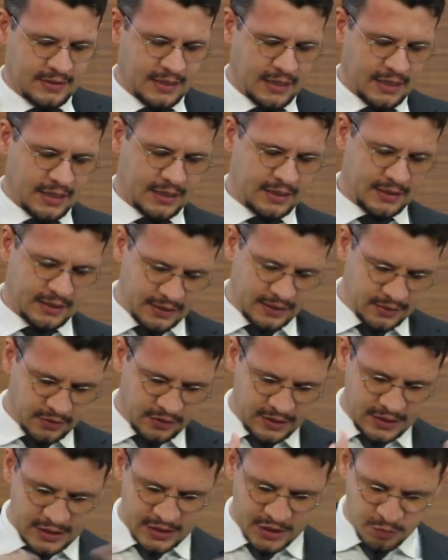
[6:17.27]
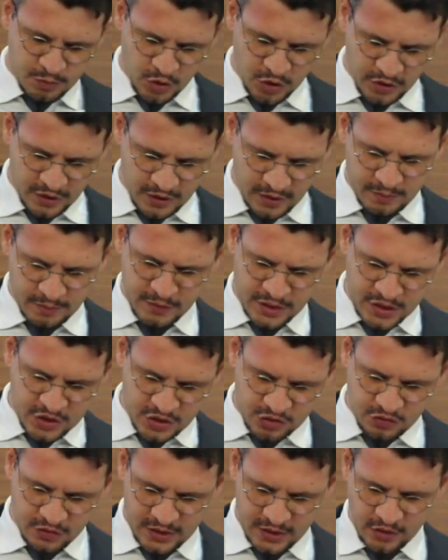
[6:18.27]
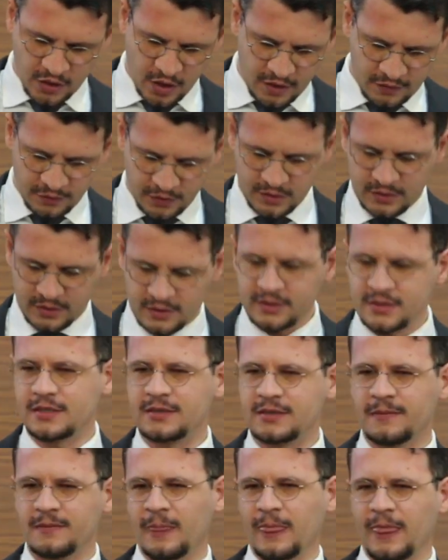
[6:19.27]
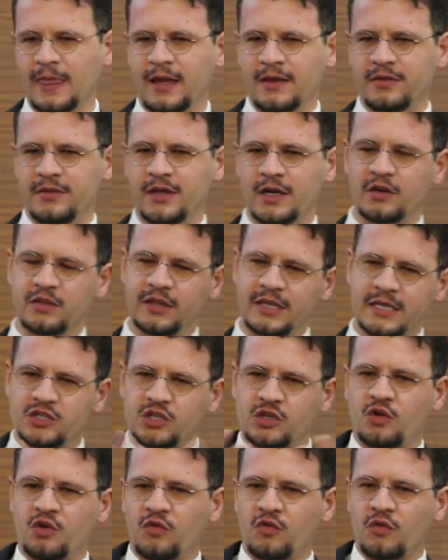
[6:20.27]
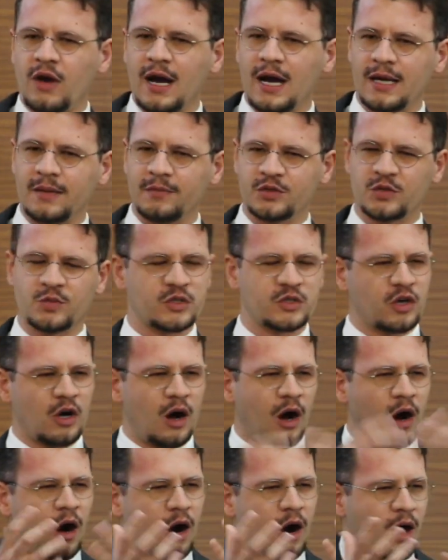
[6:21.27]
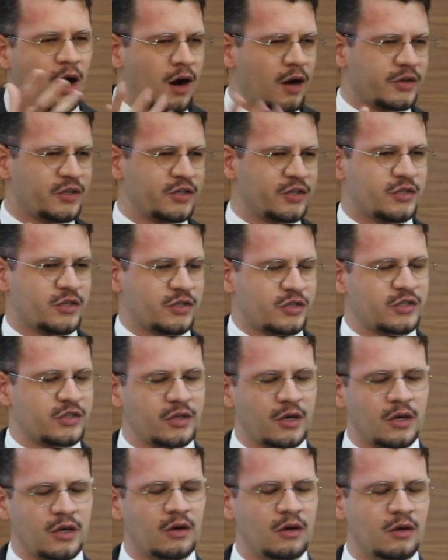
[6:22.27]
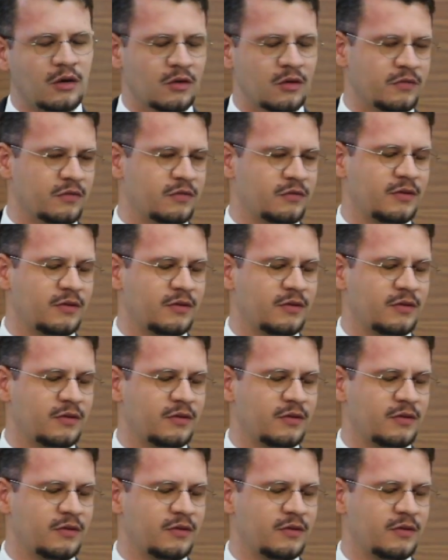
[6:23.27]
And in these murder mystery novels, there are these crimes which are hard to solve.